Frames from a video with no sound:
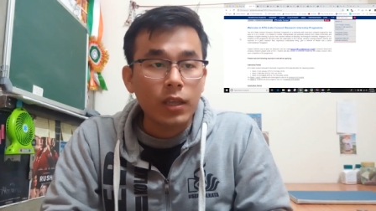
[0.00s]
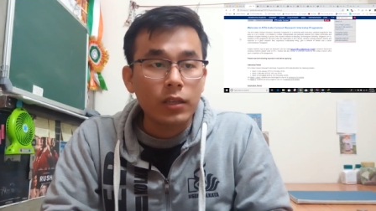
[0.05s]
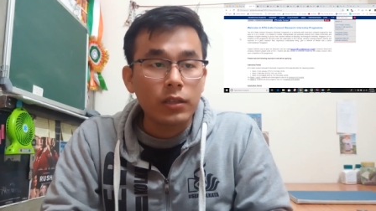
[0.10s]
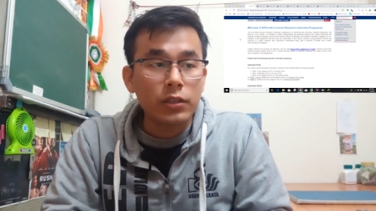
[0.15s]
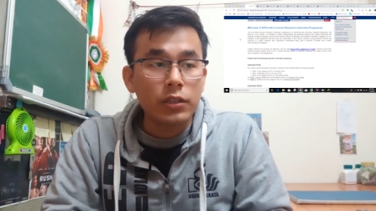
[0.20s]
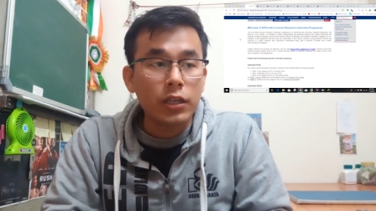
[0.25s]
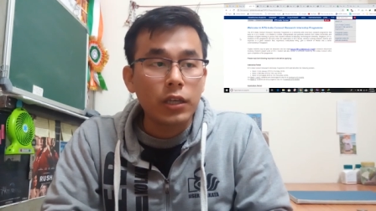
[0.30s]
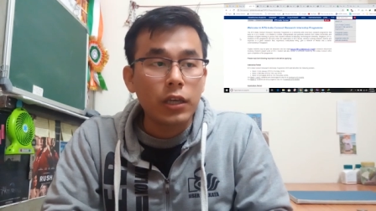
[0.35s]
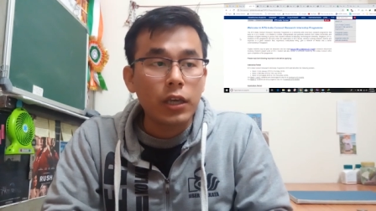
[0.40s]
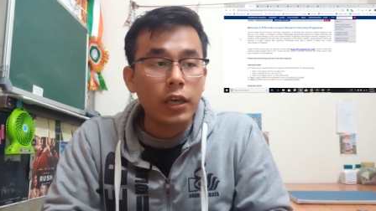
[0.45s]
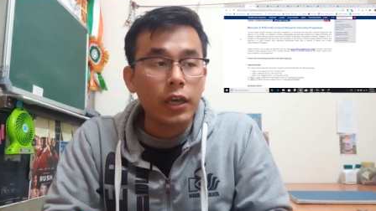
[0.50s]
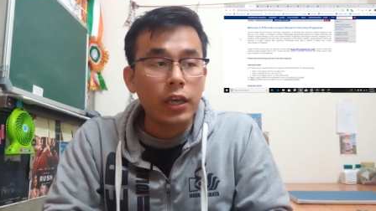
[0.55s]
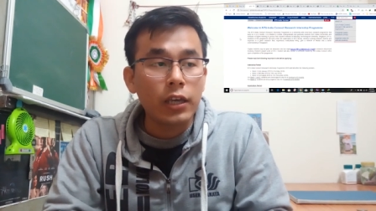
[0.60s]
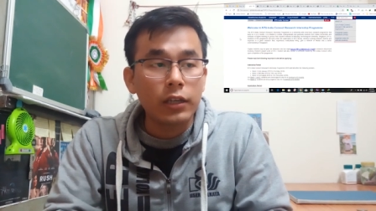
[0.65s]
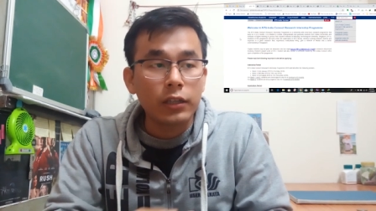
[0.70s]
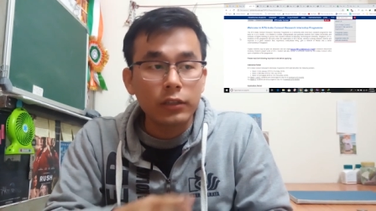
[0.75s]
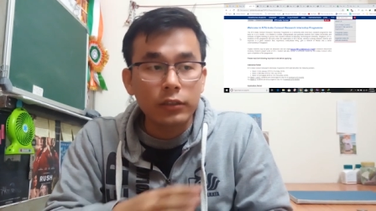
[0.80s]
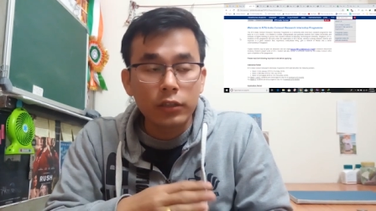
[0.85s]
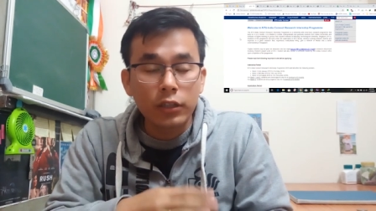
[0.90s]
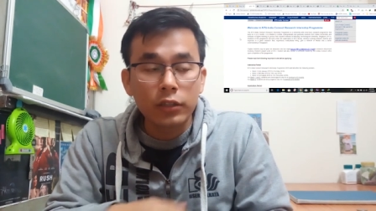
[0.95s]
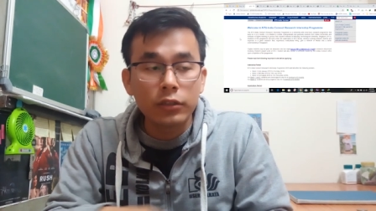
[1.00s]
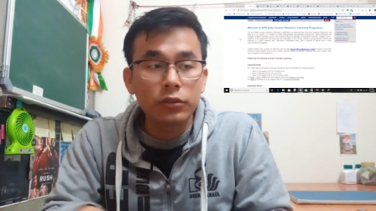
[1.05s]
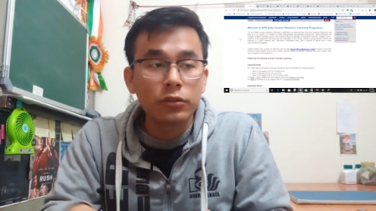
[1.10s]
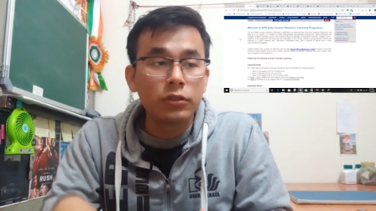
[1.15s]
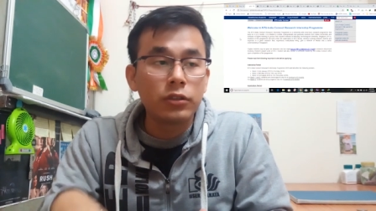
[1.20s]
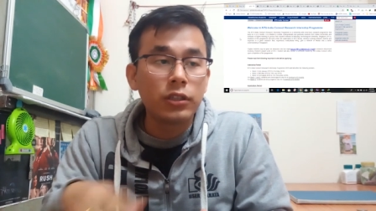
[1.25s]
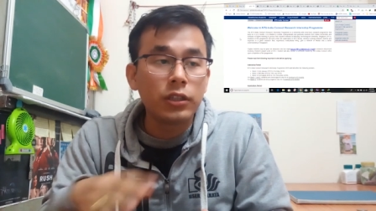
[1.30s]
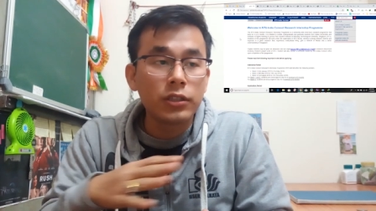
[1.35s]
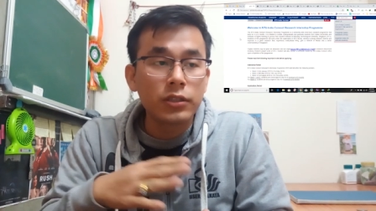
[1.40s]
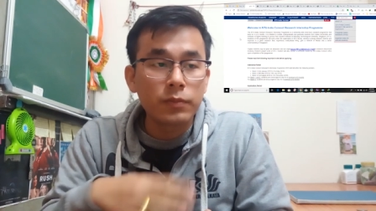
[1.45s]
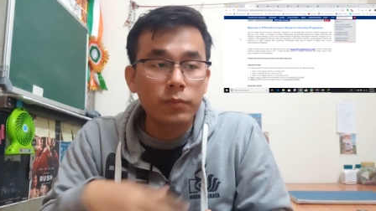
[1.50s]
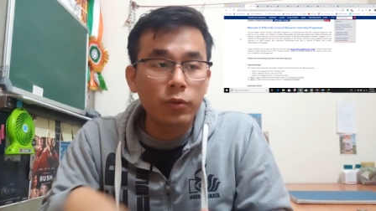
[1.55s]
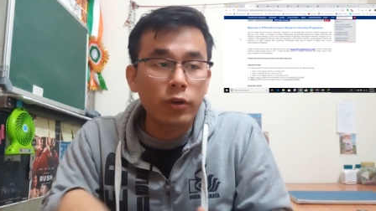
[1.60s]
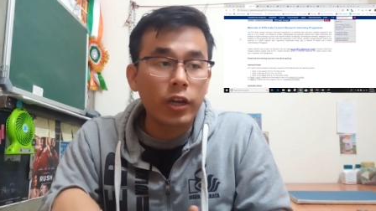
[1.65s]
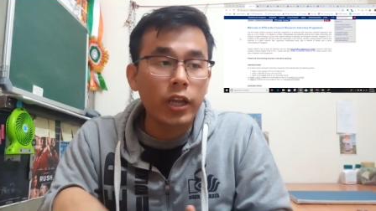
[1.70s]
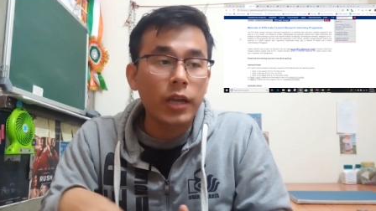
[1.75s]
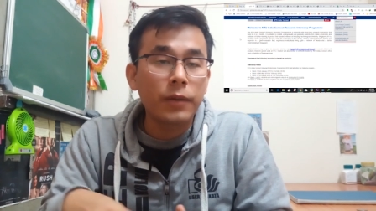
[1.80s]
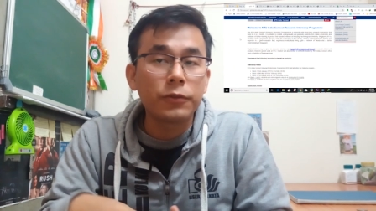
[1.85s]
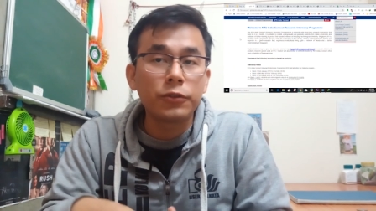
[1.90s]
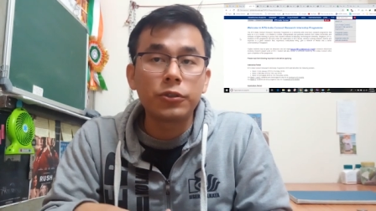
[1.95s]
they run this
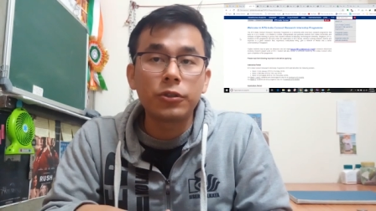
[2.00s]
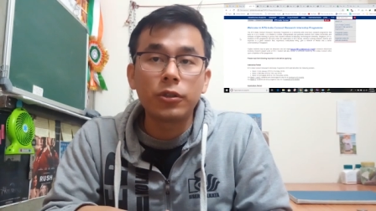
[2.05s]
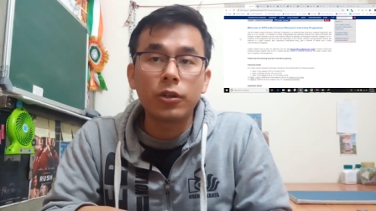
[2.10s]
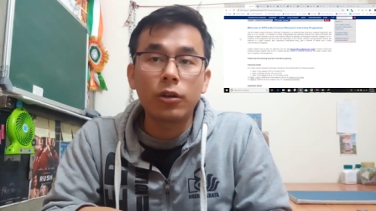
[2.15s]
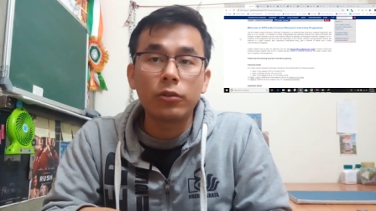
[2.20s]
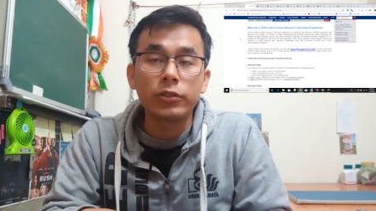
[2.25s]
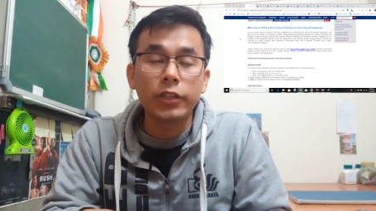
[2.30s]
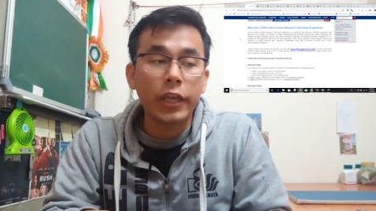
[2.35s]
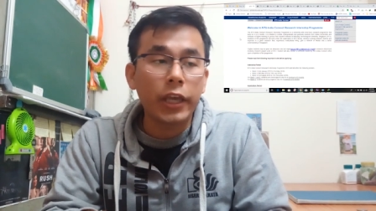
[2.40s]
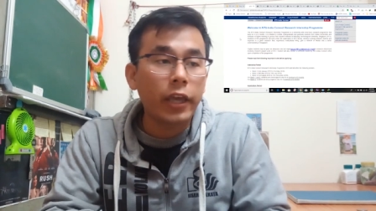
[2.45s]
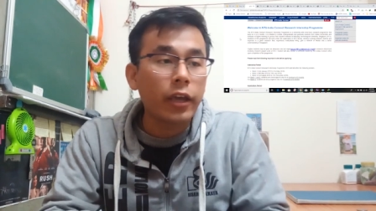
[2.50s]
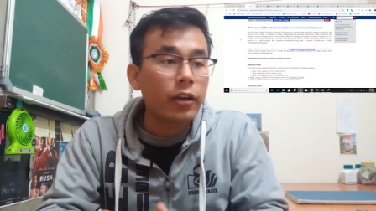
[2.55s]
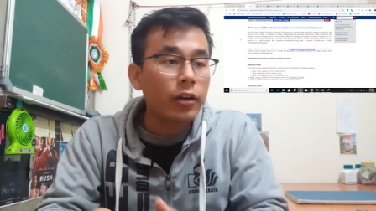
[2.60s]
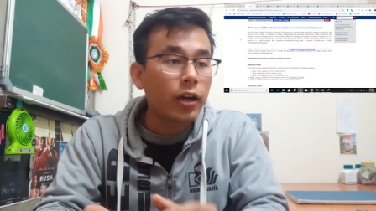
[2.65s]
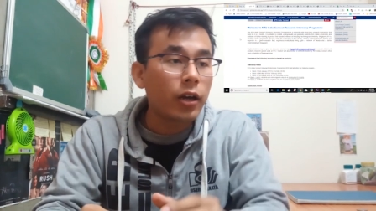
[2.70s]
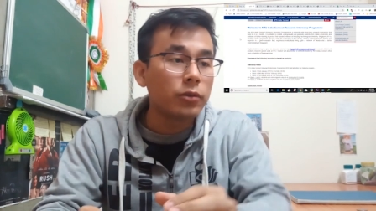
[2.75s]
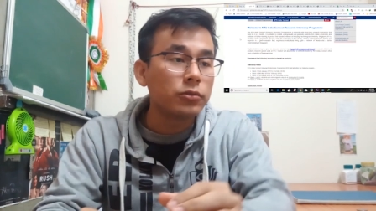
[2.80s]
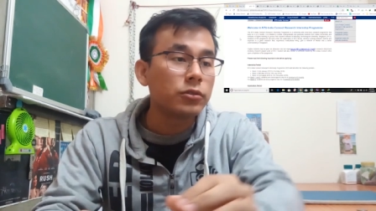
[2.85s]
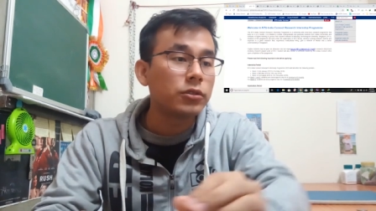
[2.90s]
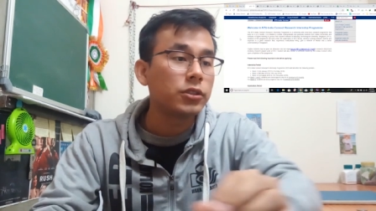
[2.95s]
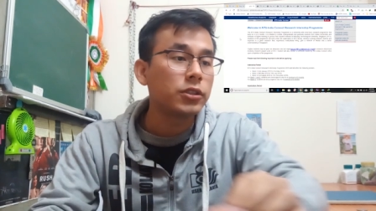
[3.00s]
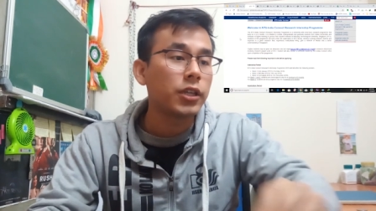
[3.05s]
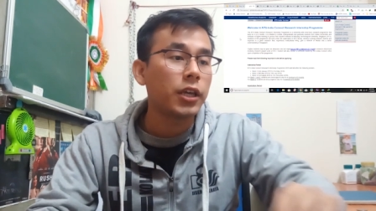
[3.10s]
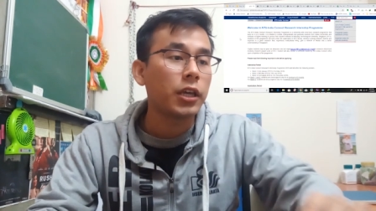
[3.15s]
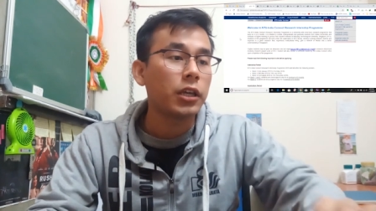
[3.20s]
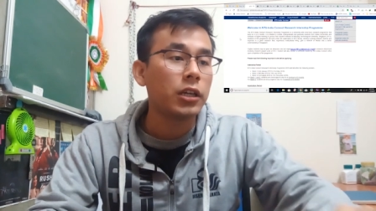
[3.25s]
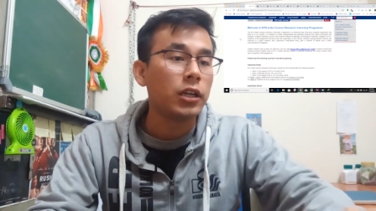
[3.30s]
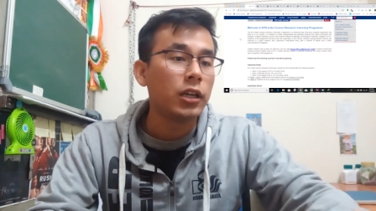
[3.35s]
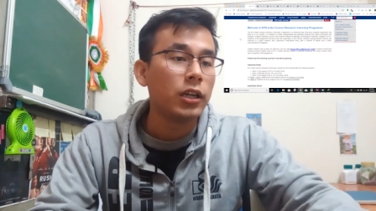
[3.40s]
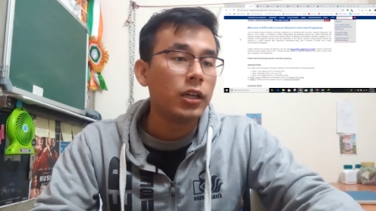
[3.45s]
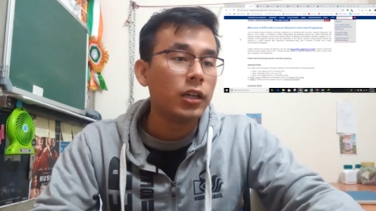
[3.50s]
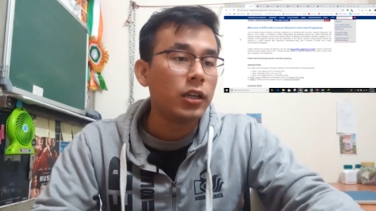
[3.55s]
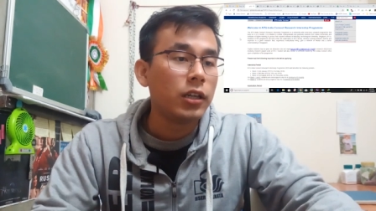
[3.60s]
program throughout the year, I would say.